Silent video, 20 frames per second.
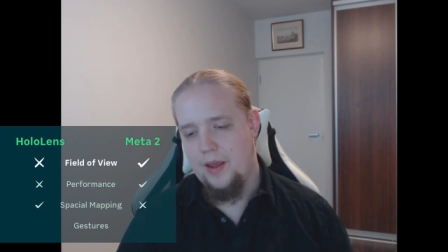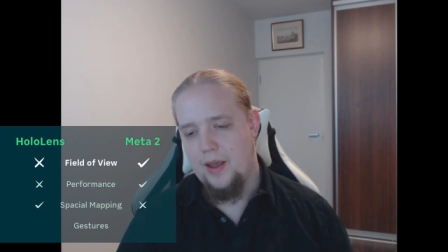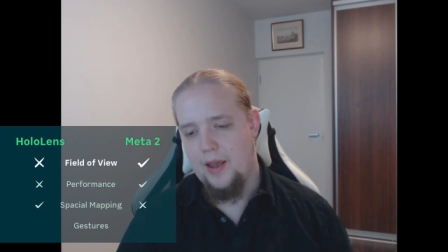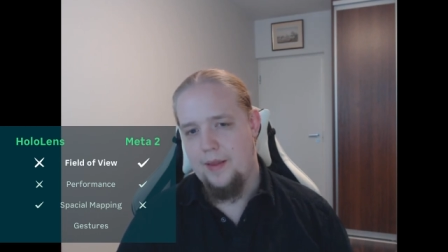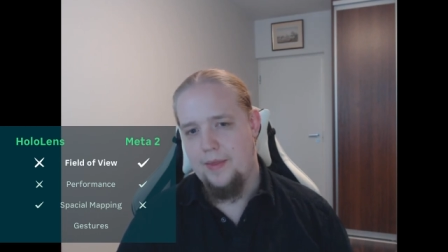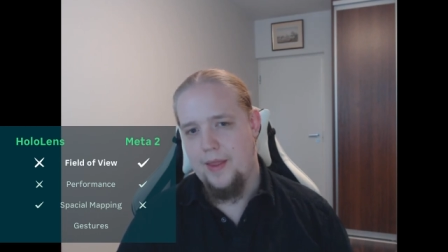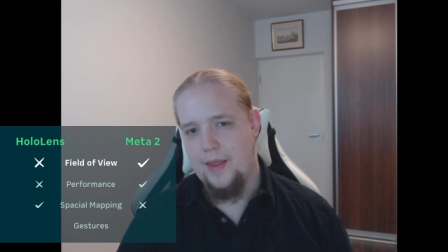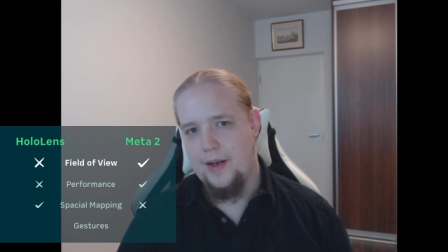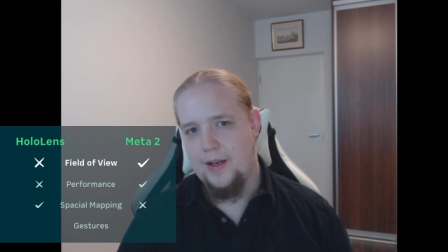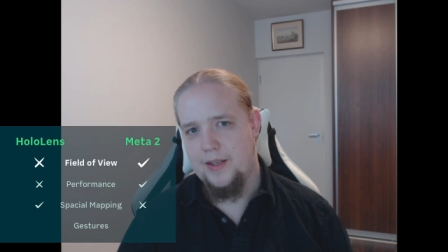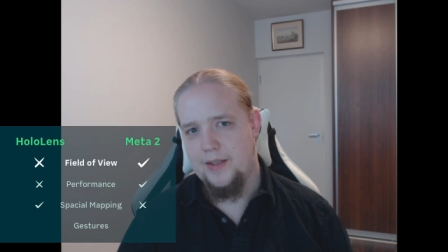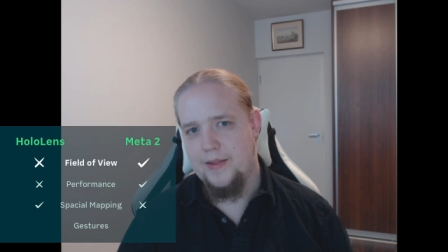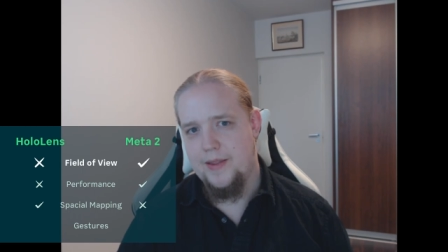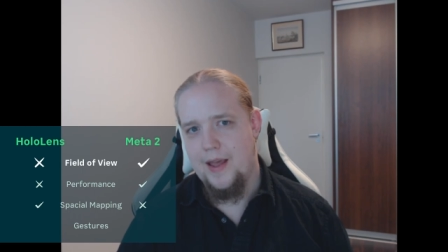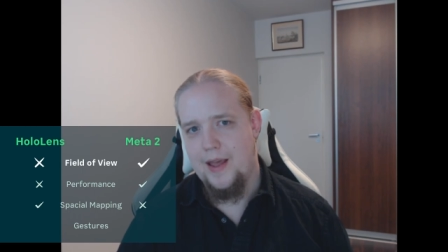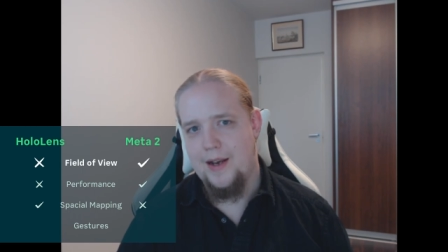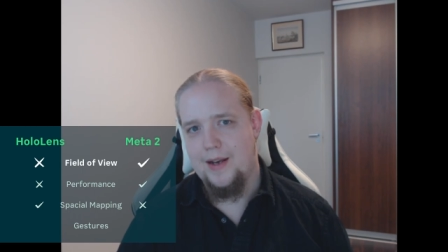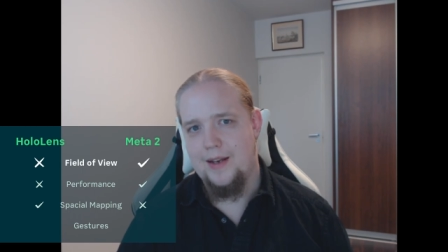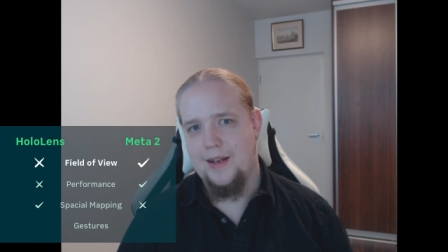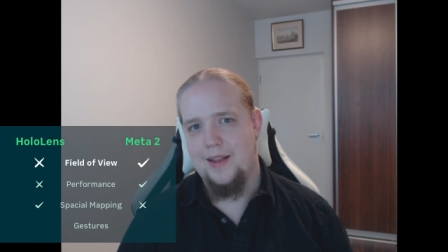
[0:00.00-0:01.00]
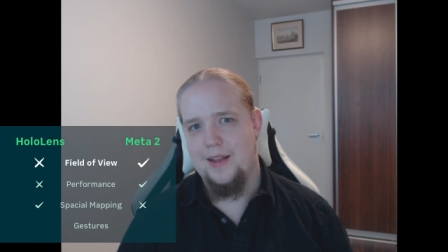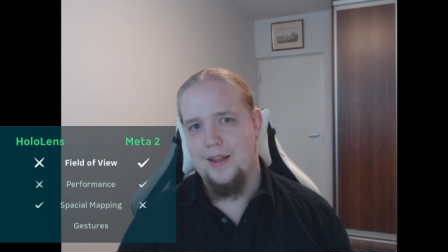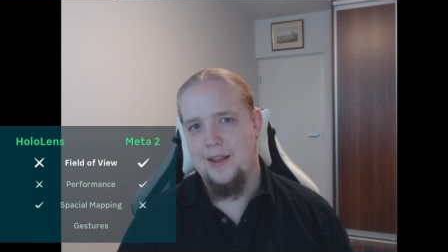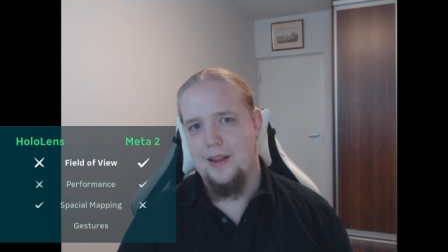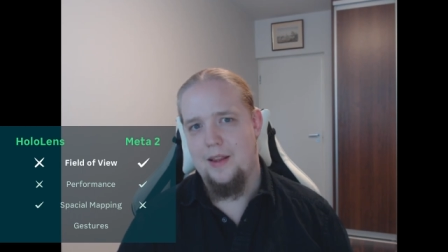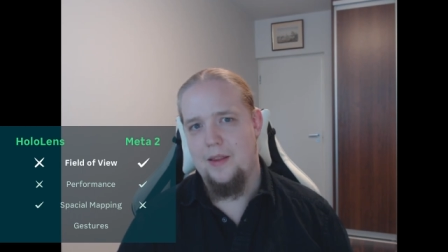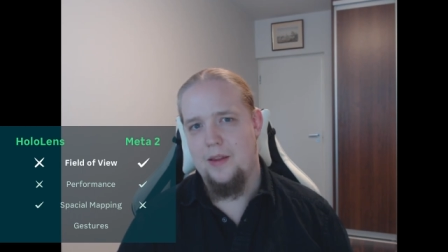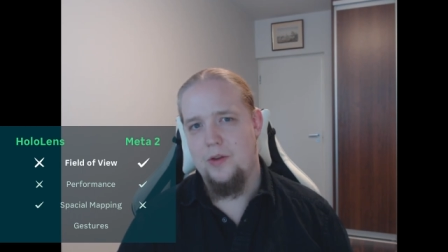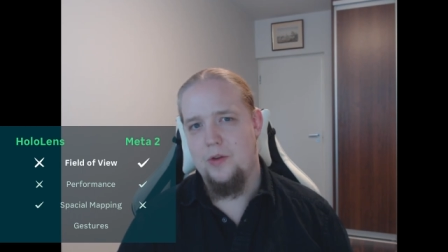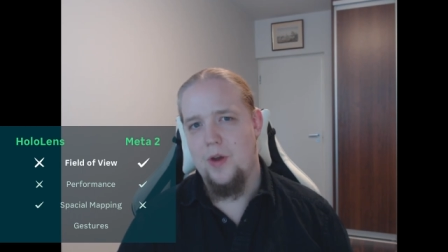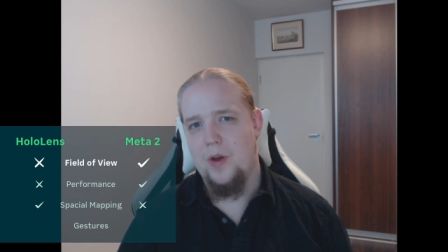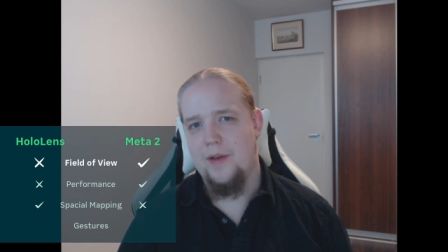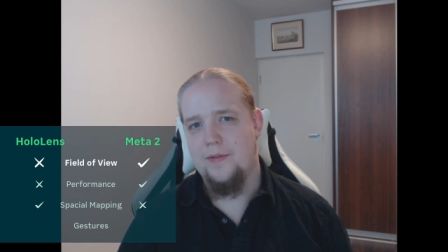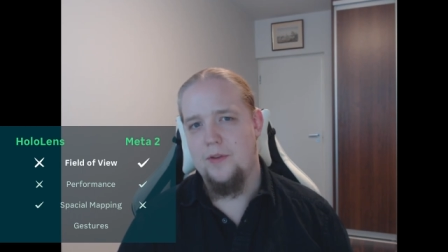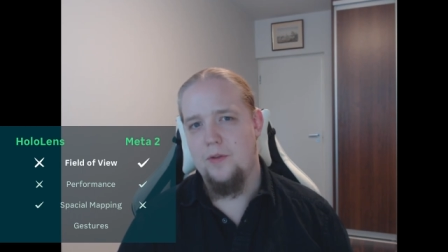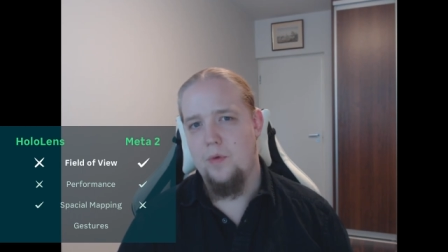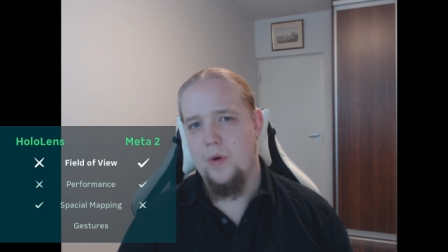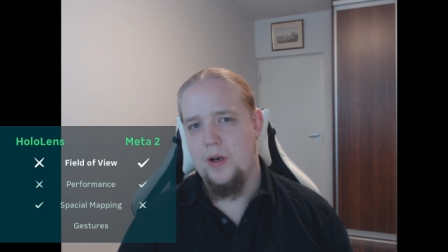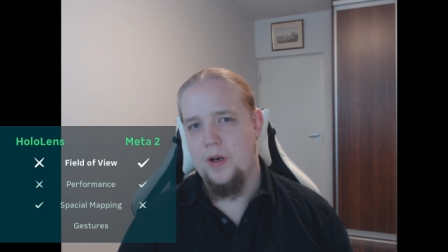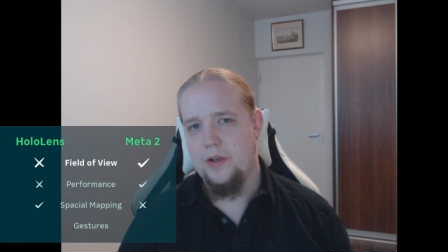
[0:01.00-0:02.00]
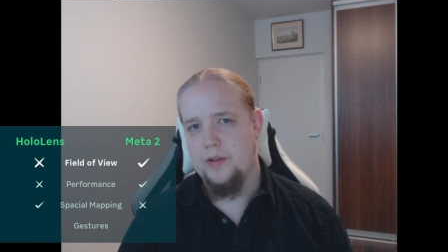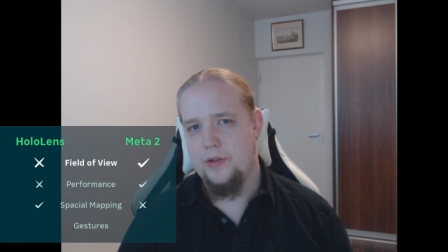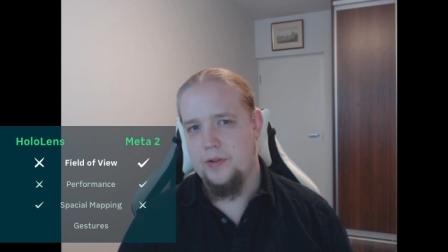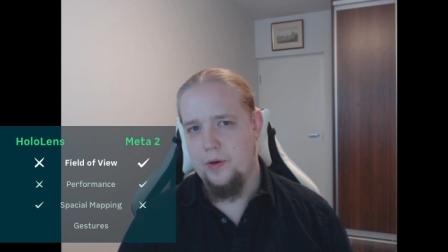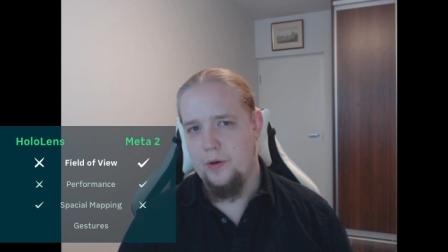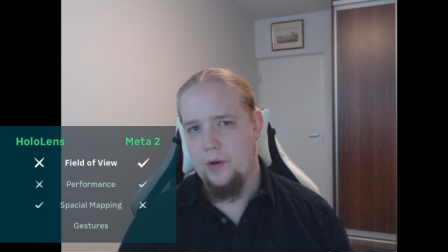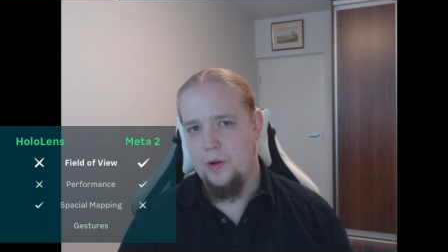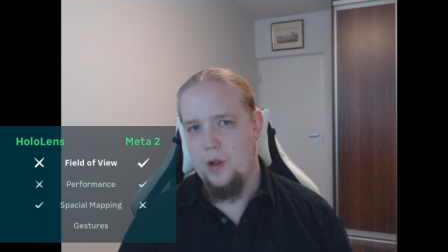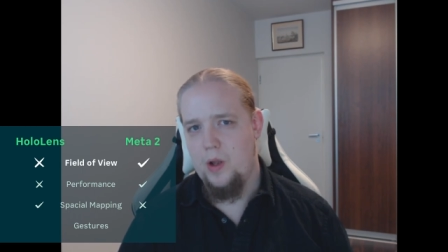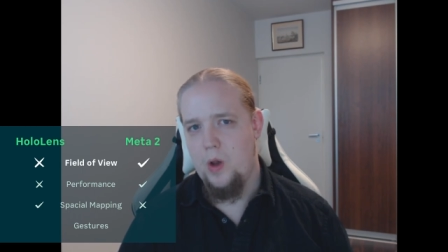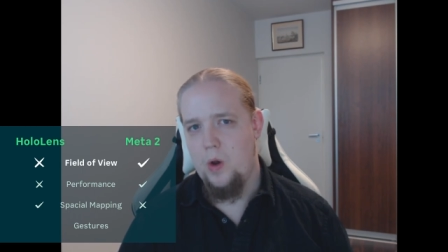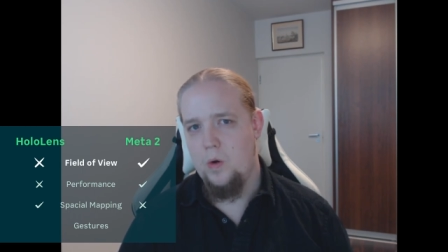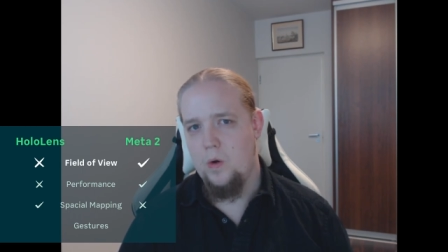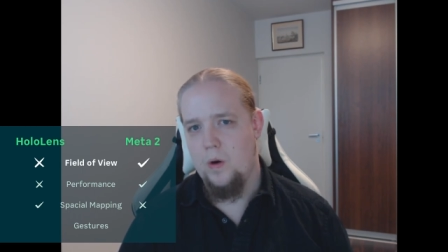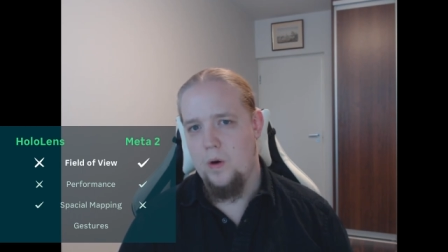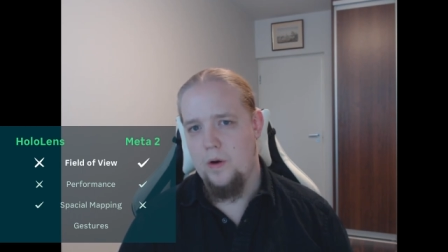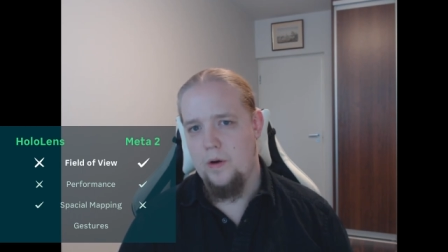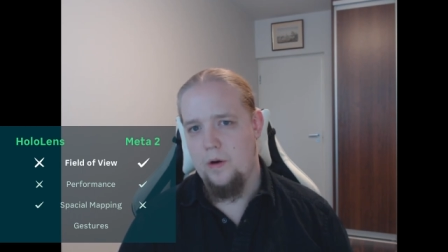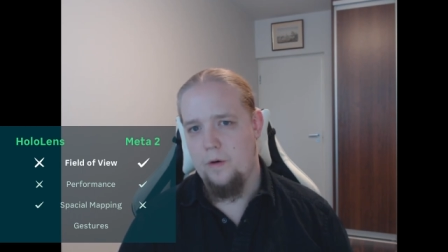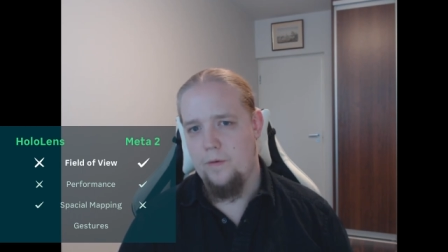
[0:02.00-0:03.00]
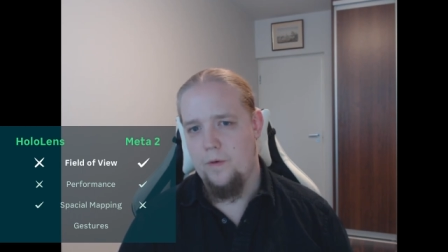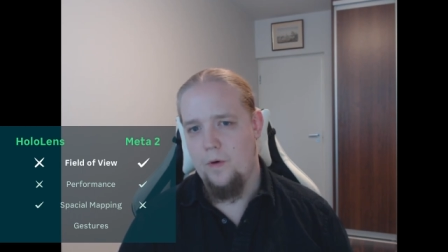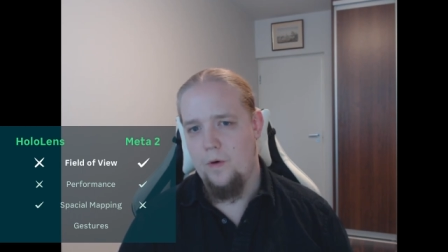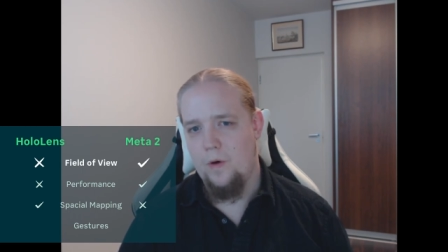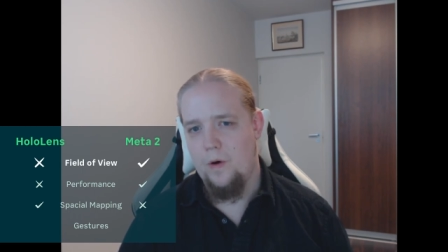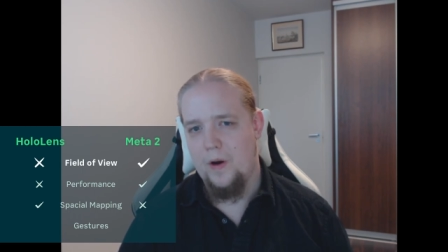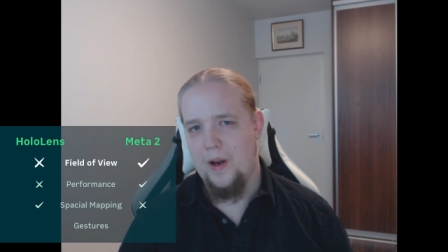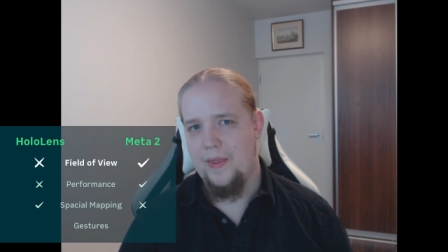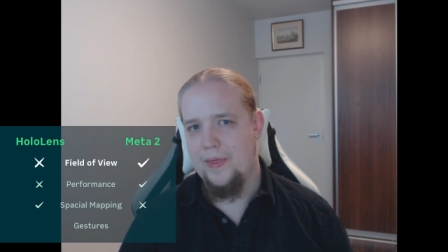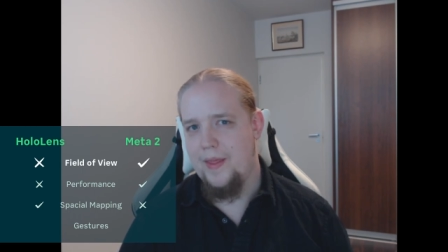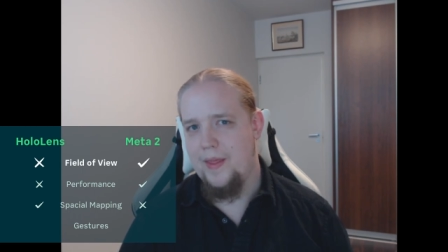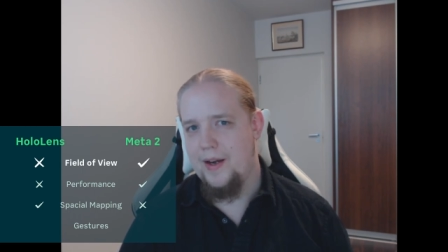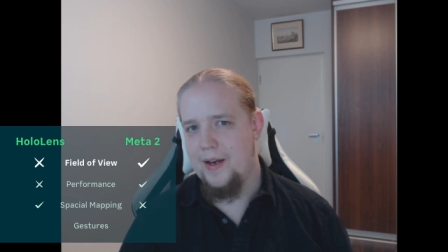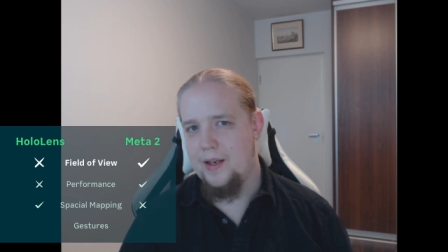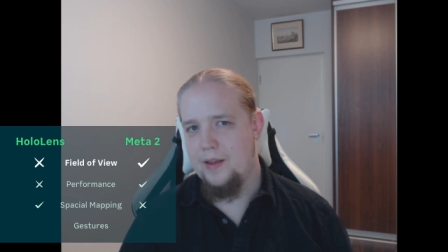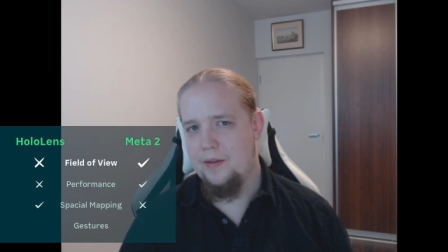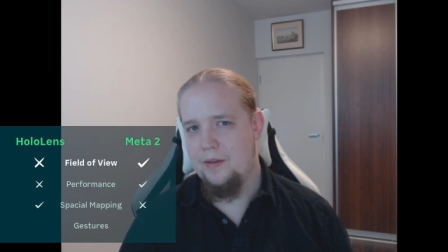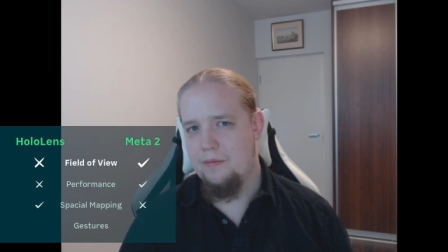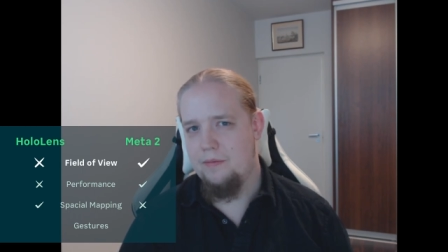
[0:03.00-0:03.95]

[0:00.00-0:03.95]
and that is that you have to wear it so low on your forehead that it